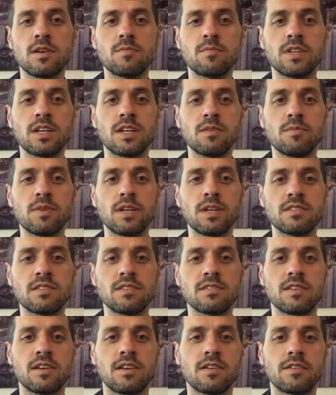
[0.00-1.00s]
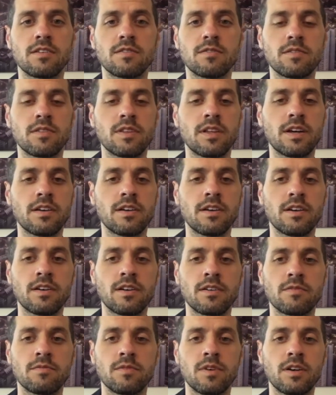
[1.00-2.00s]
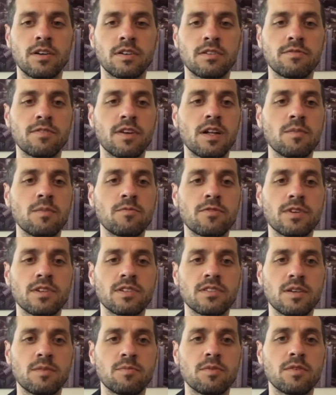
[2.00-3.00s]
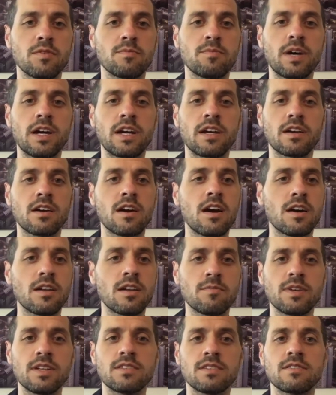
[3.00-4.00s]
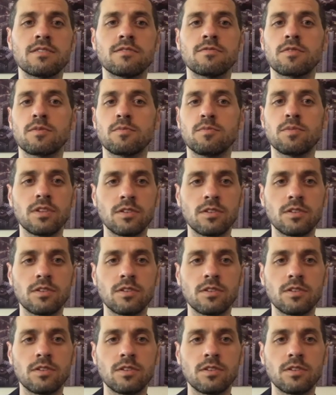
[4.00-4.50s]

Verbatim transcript: some databases that are that are are developed for example by economists and for